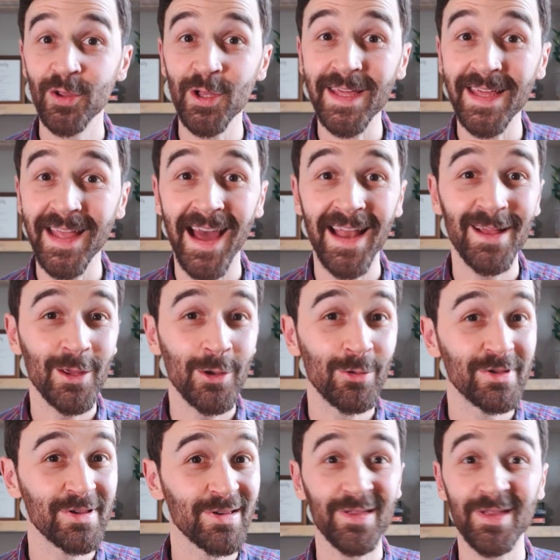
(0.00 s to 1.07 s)
Looking at it, you
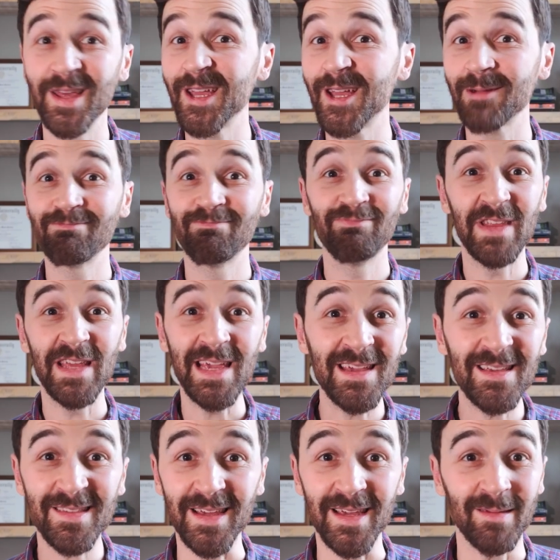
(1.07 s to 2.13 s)
would just think,
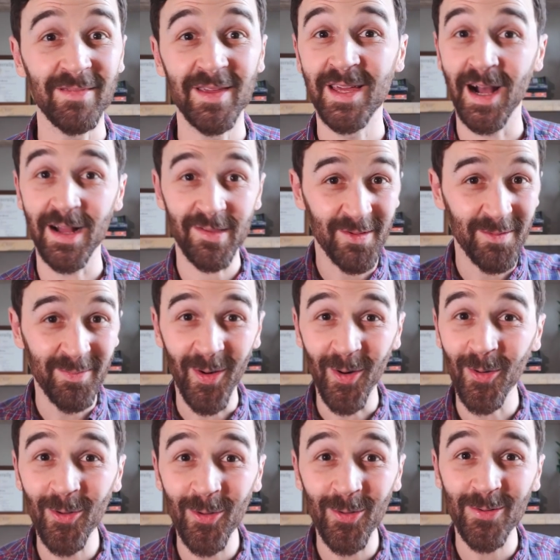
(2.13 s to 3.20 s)
easy, cut some
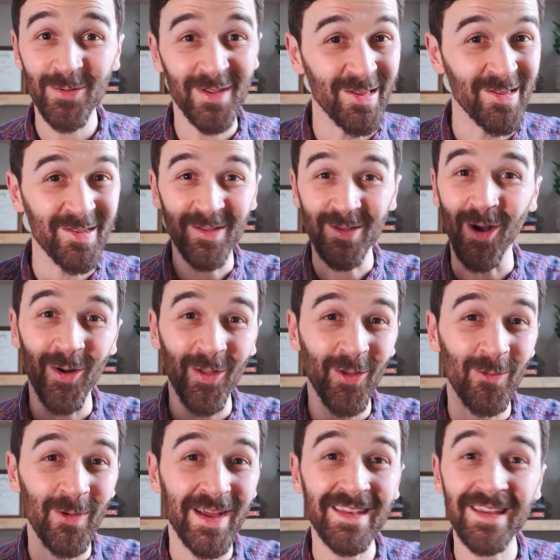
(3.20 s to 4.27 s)
holes, install the
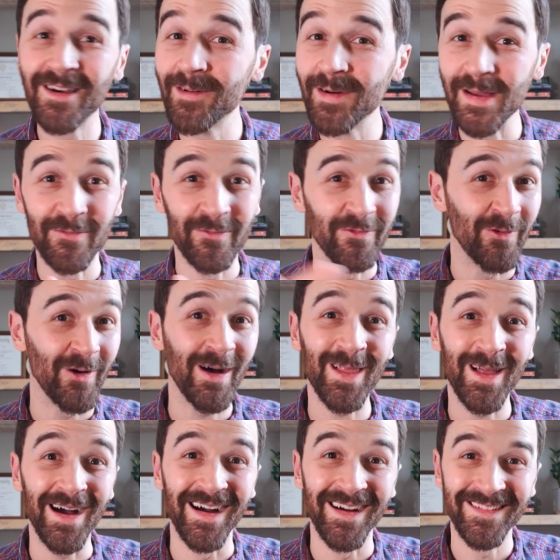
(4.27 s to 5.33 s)
window, and
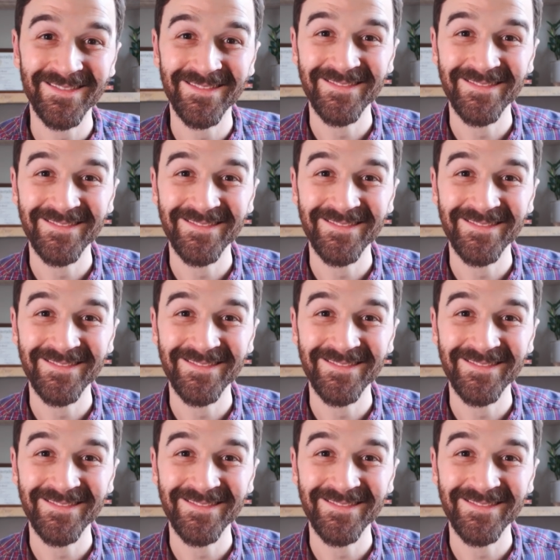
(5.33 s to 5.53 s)
voila.